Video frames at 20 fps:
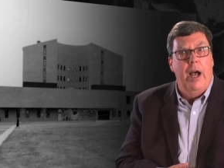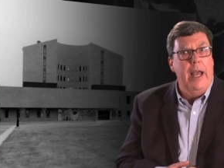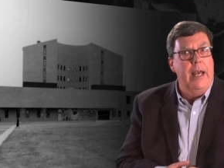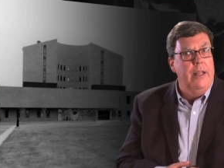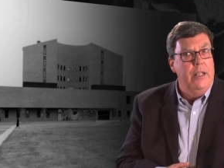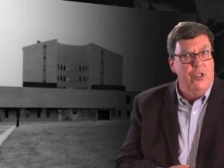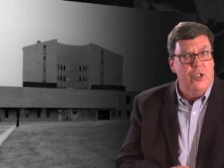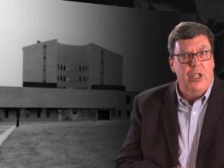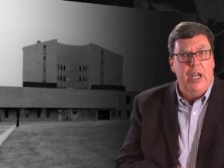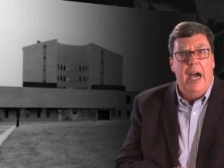hey,
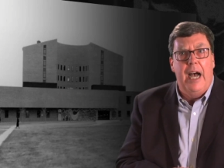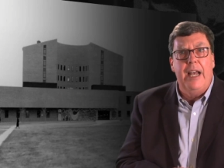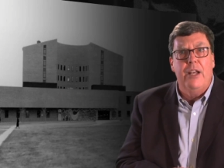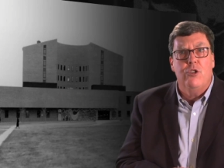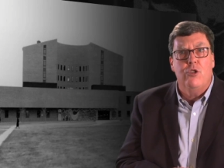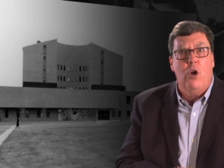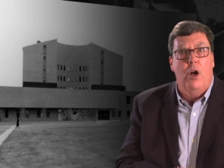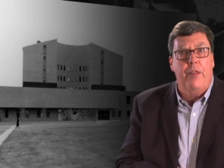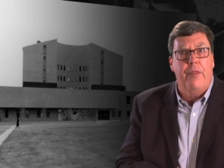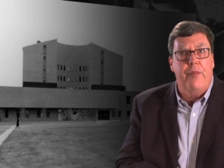this guy
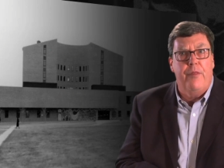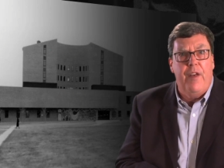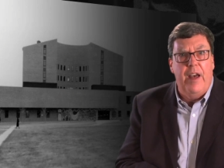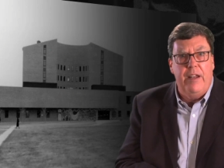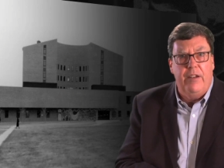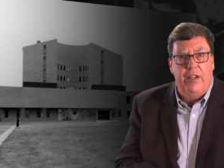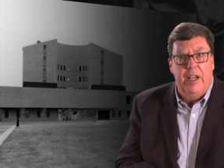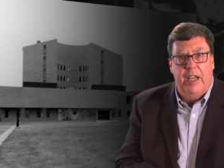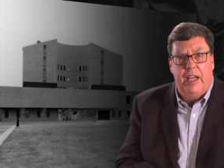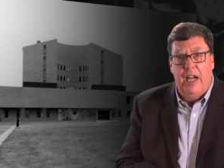is
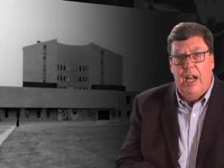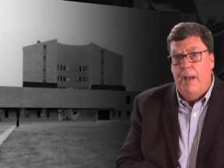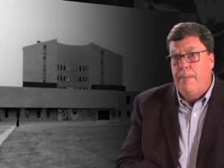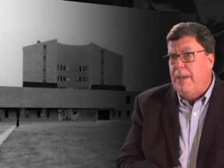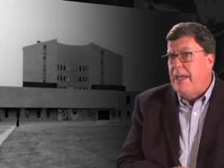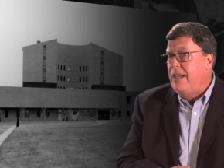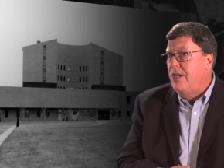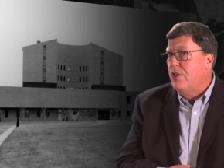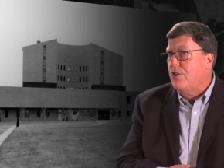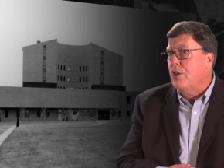authentic, and I
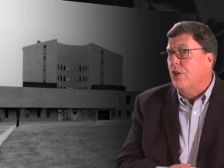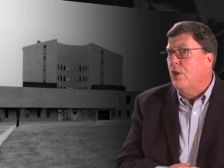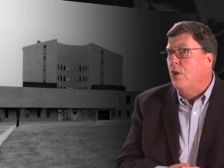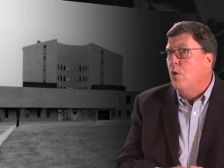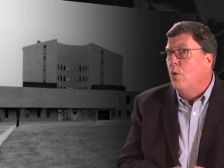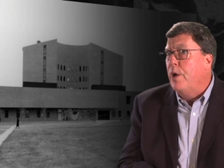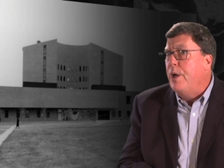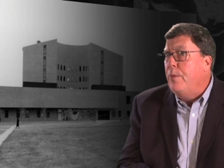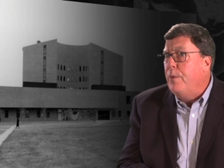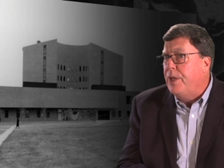may
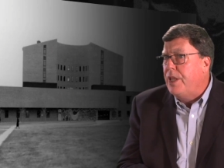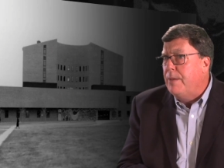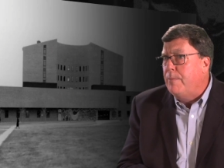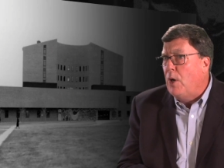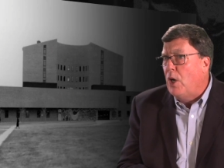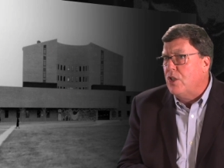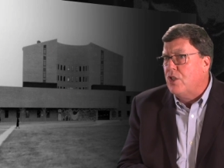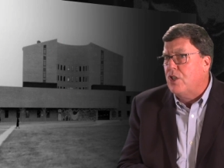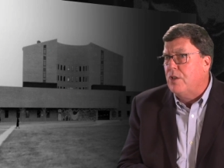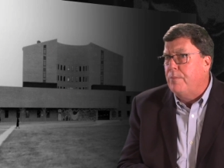disagree with him
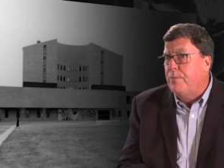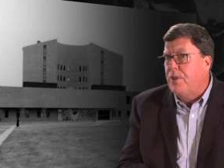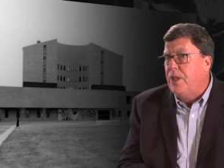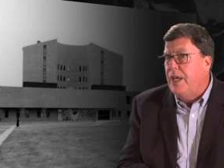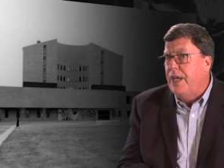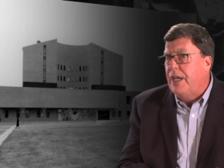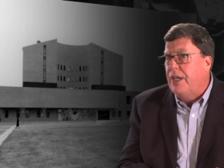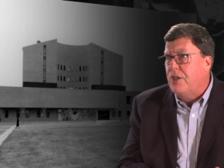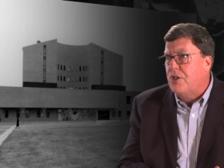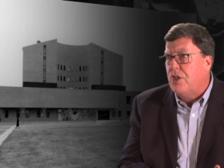on some
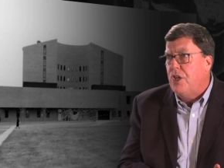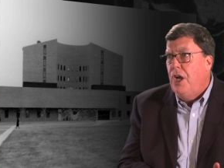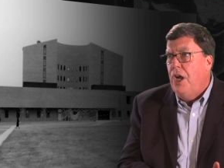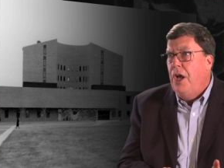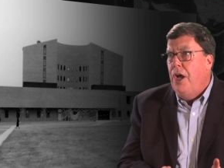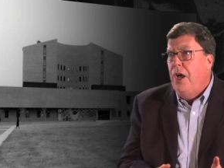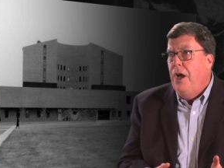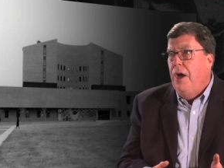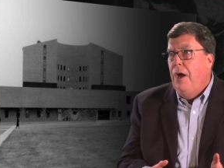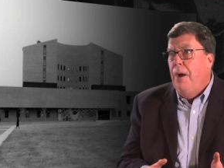things,
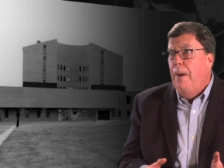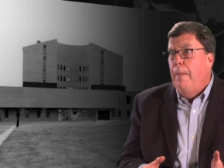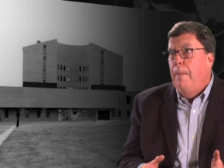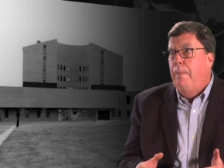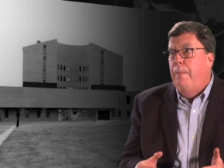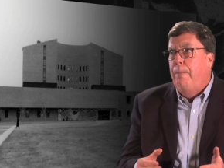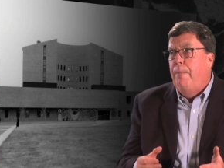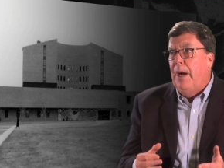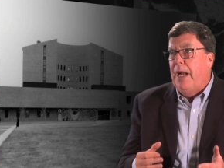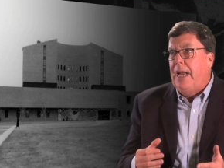
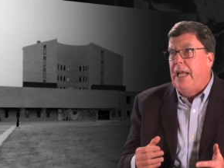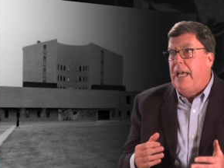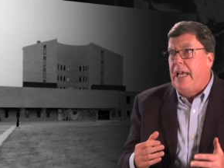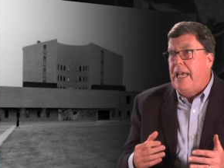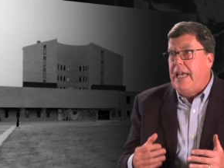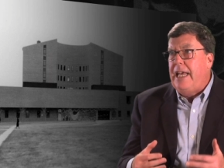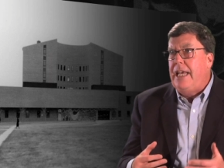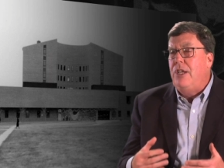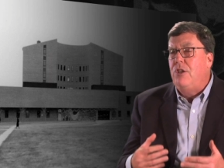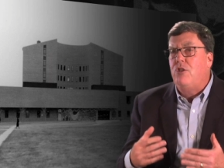but
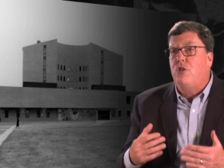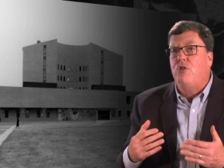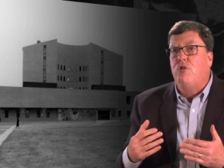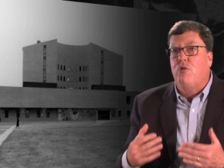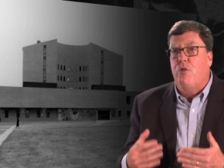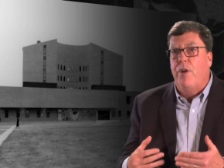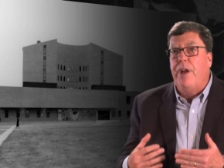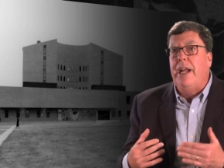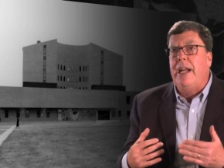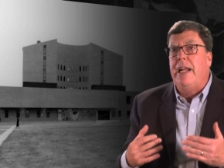he's
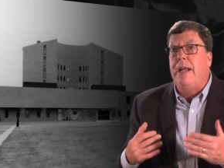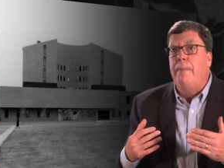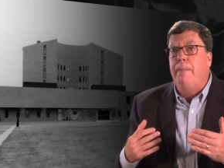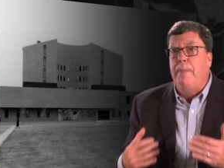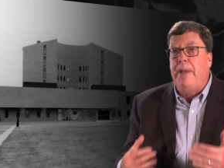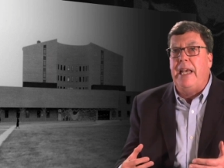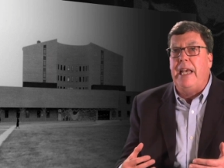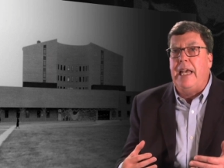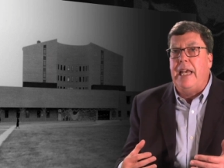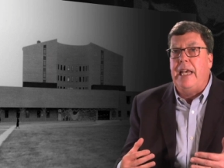treating
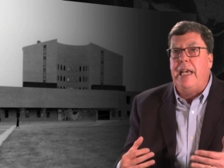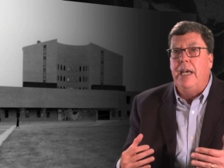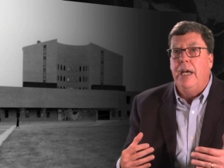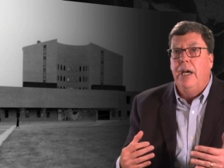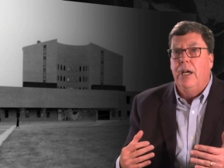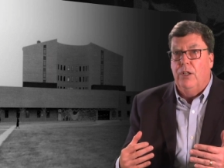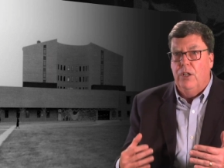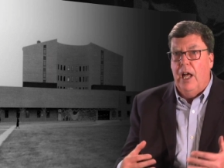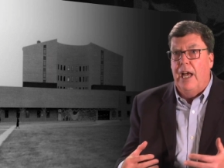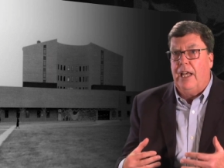me
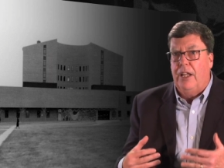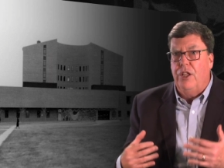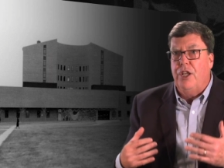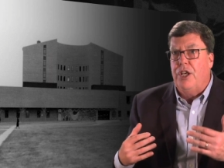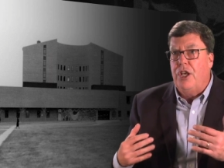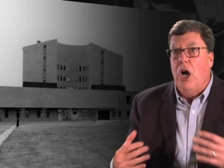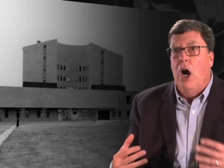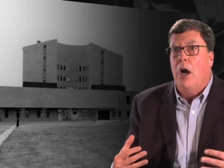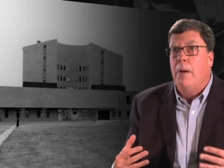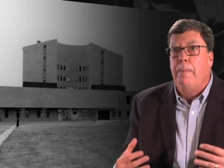like the
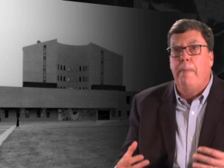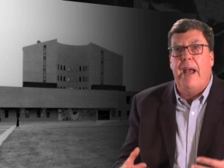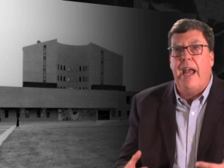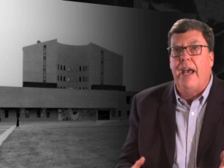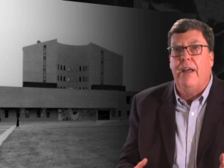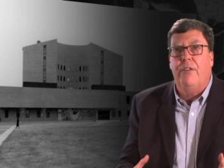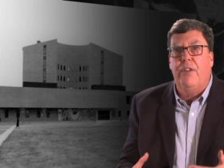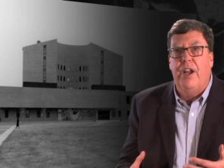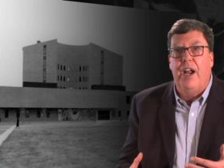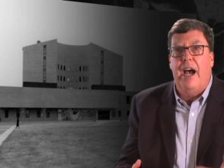young
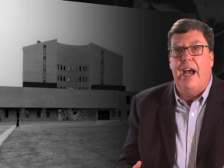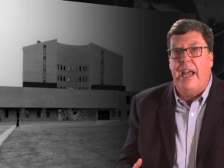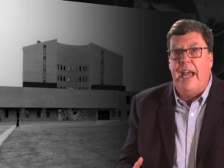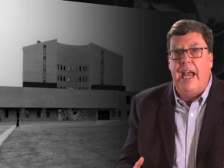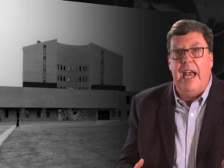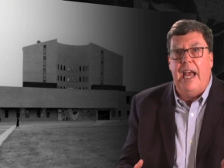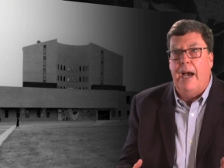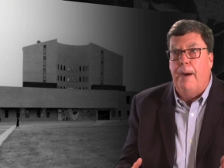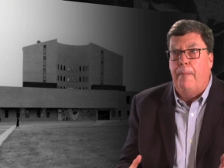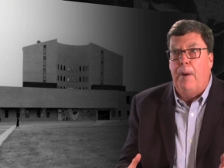man that I
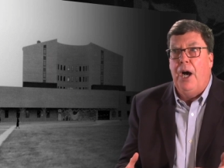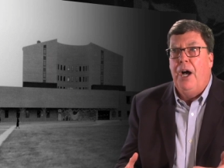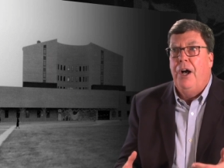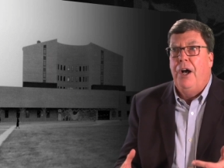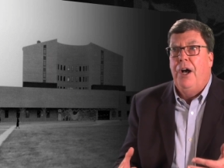am.